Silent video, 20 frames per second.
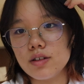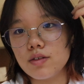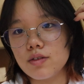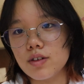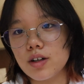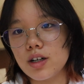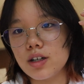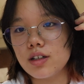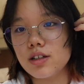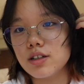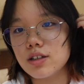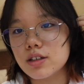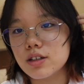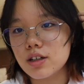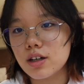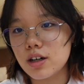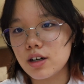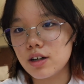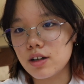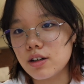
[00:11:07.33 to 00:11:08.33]
If I just
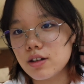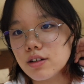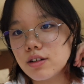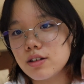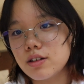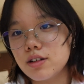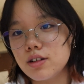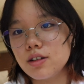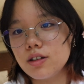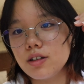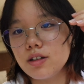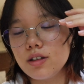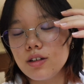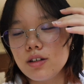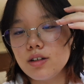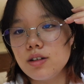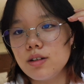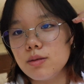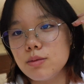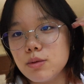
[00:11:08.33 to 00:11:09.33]
kind of
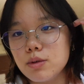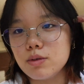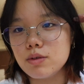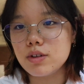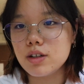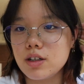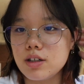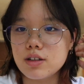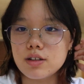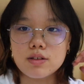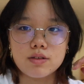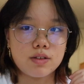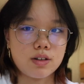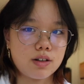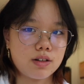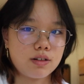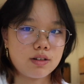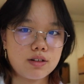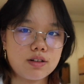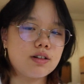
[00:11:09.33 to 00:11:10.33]
move things
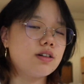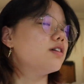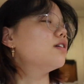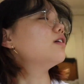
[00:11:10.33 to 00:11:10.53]
around.